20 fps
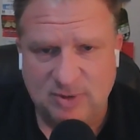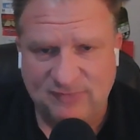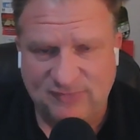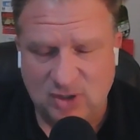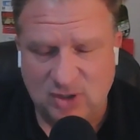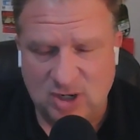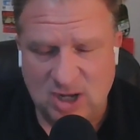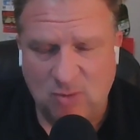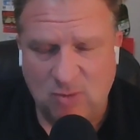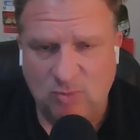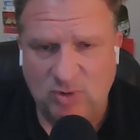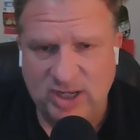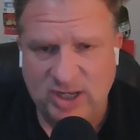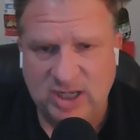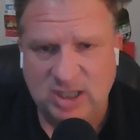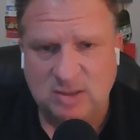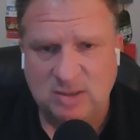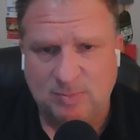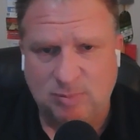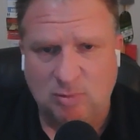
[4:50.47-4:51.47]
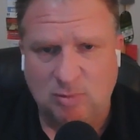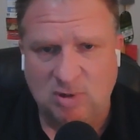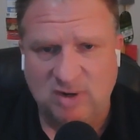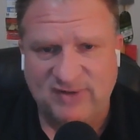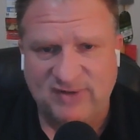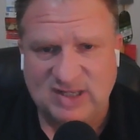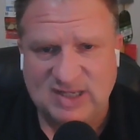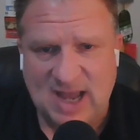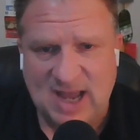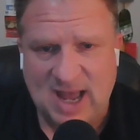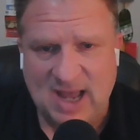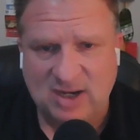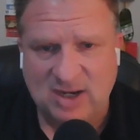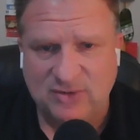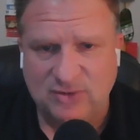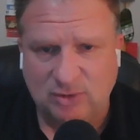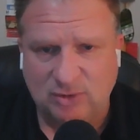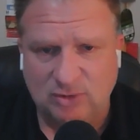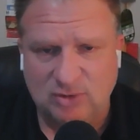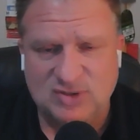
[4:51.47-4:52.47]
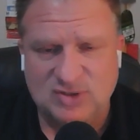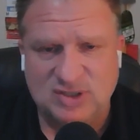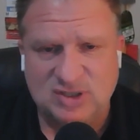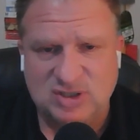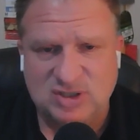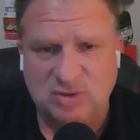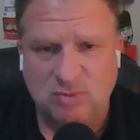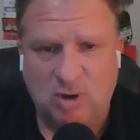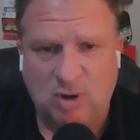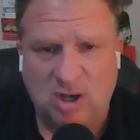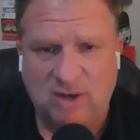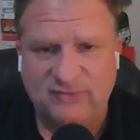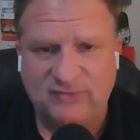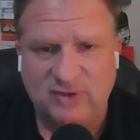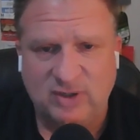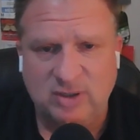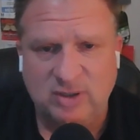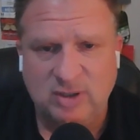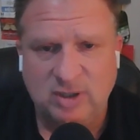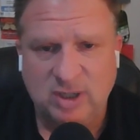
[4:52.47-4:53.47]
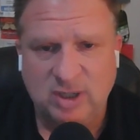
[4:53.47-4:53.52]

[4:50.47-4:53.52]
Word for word: if they're not winning at the point of attack and they're losing too often,